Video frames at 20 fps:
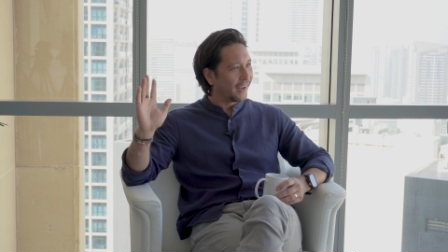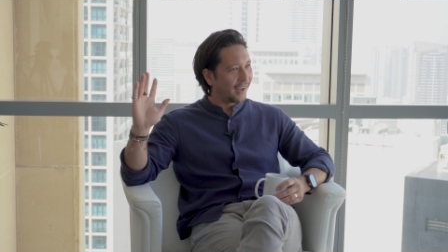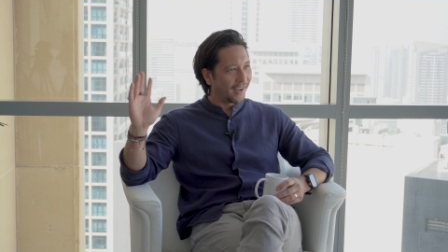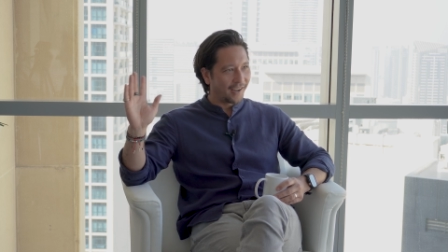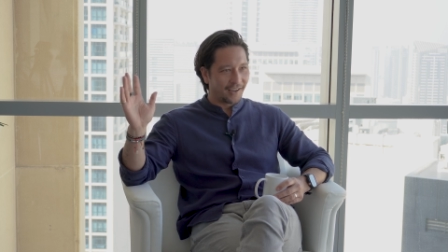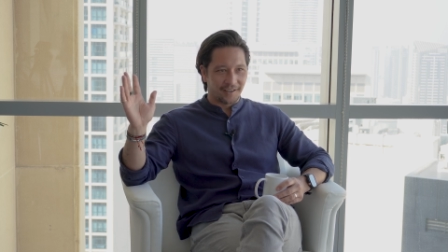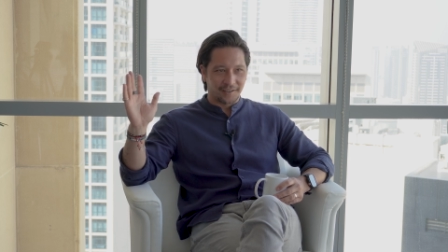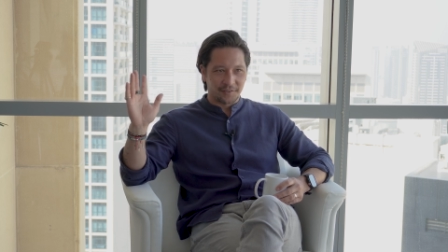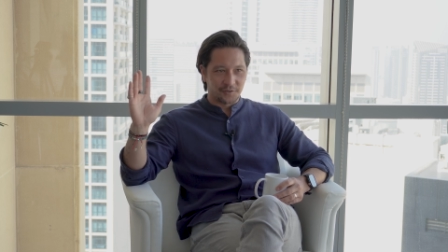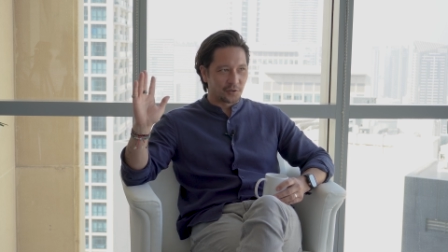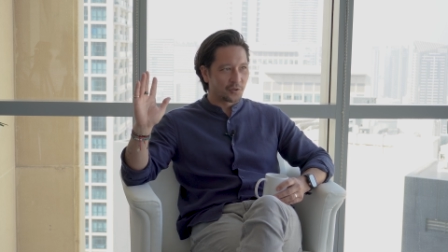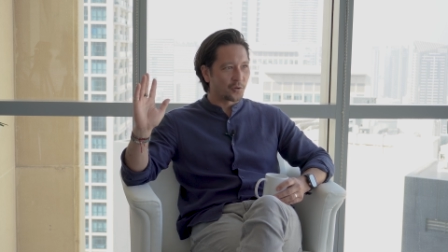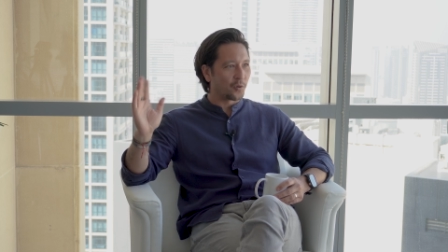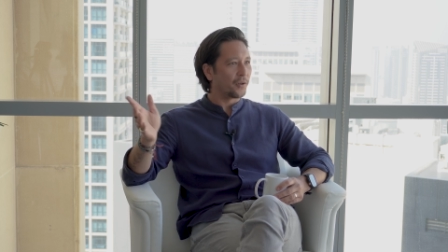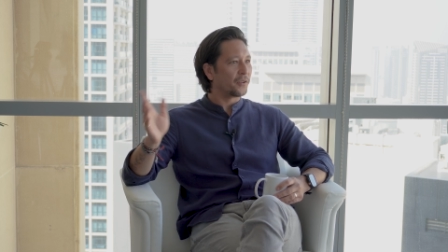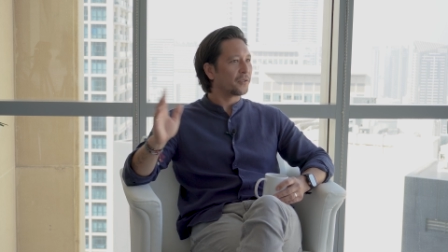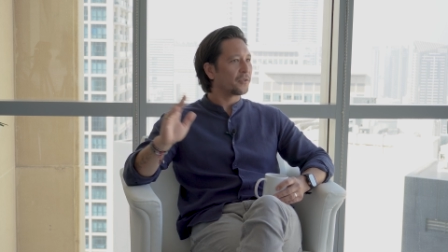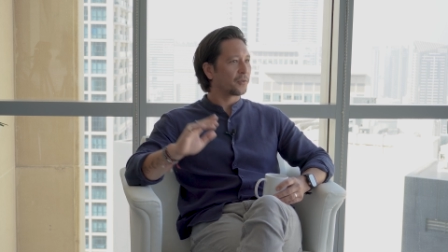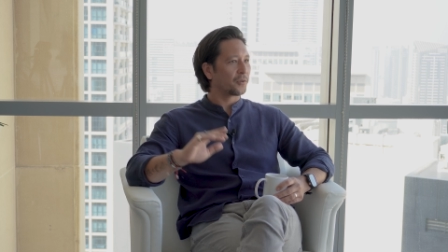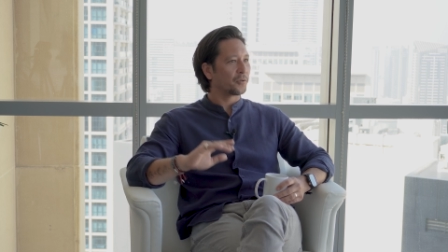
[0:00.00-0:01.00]
uh, they're
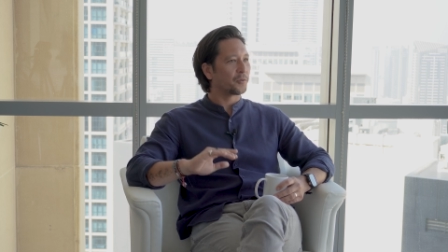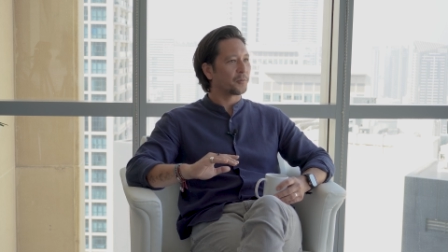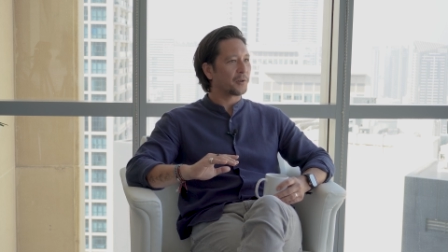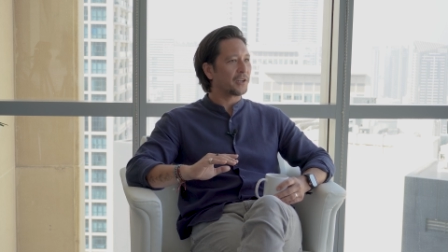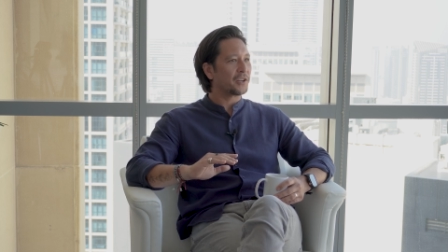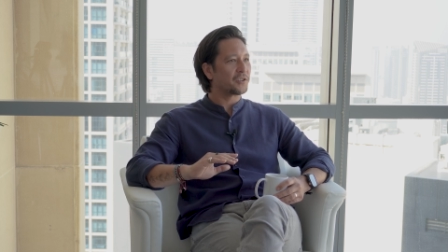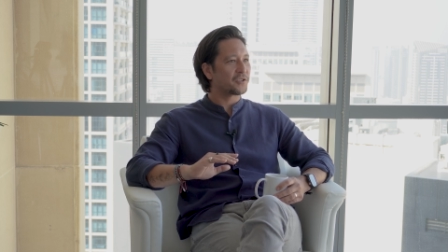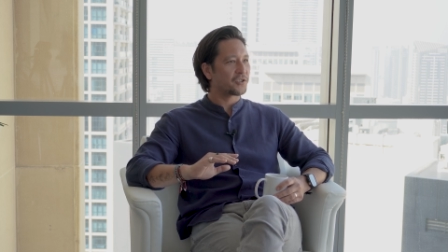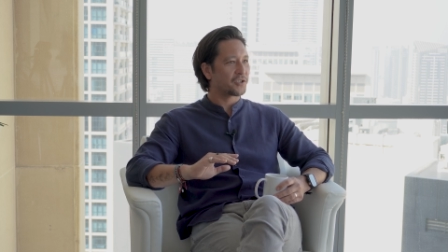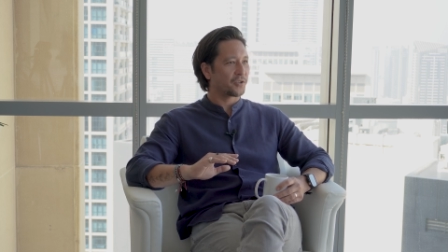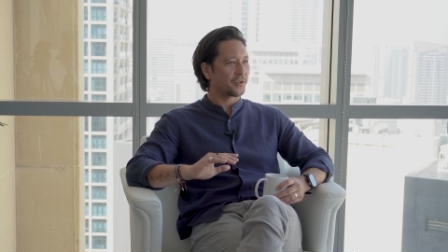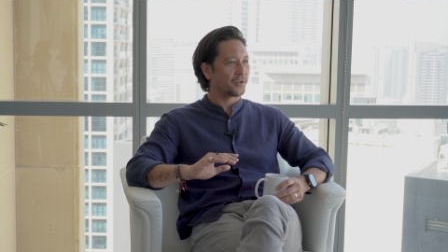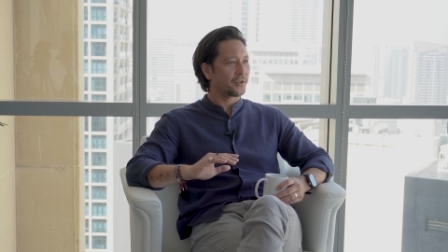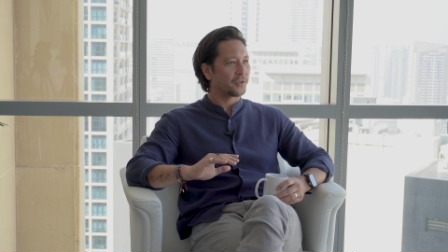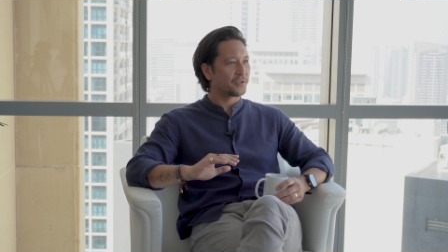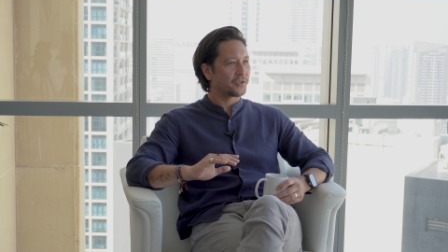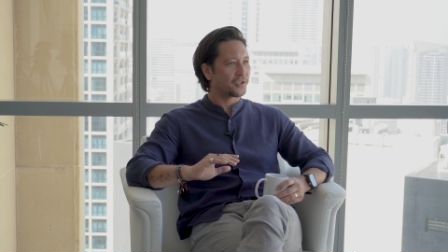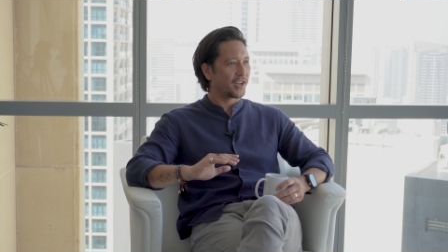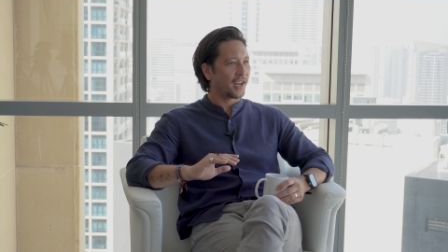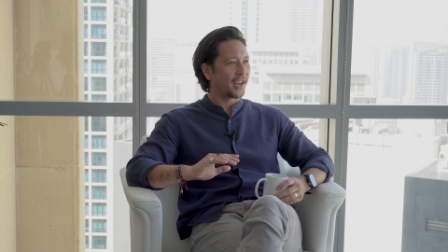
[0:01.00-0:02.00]
going through a
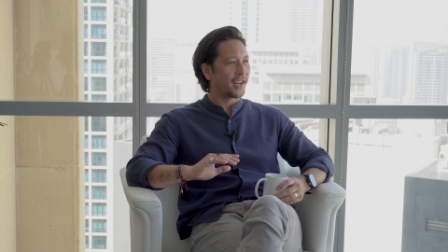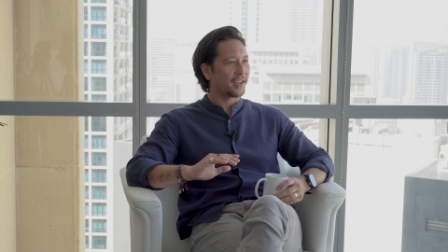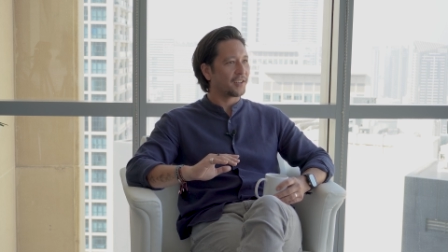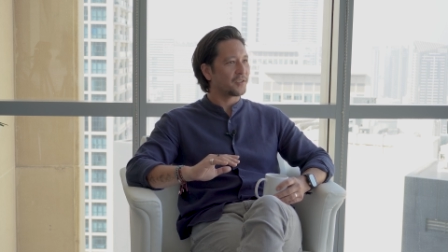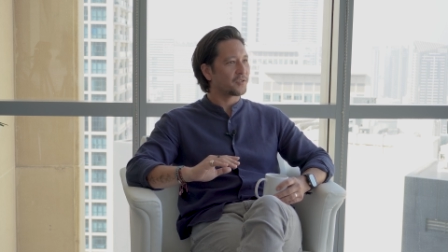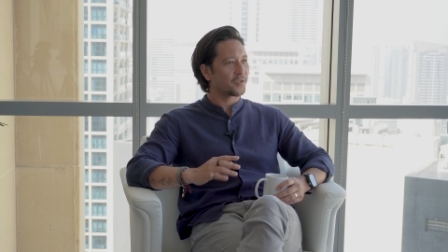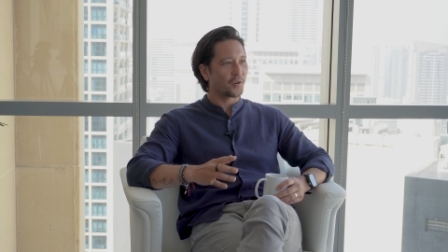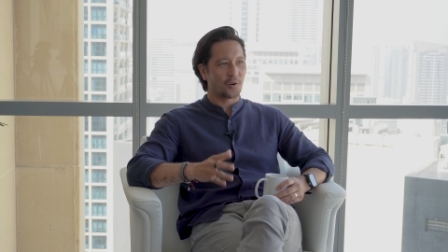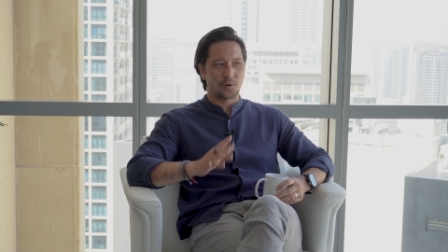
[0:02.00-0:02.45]
reinsurer change,